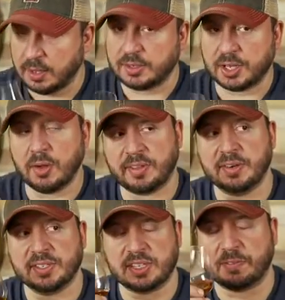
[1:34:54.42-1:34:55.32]
So there
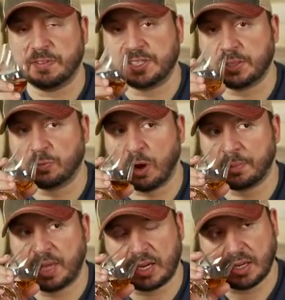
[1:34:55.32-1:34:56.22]
is definitely some rum
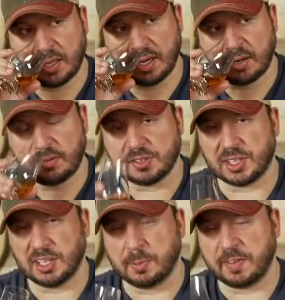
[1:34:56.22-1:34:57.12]
kick in here. There's a
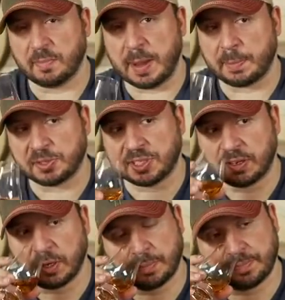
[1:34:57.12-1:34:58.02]
little bit of a maple
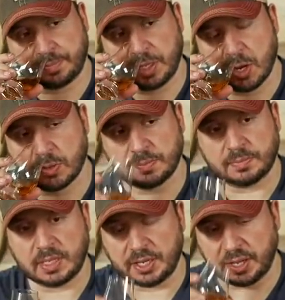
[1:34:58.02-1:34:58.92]
syrup note
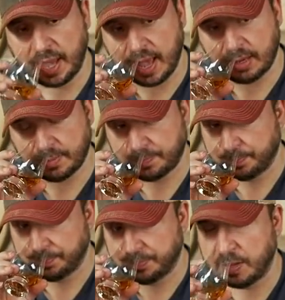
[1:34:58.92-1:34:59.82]
that you get.
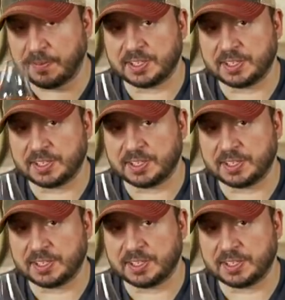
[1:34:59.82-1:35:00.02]
Definitely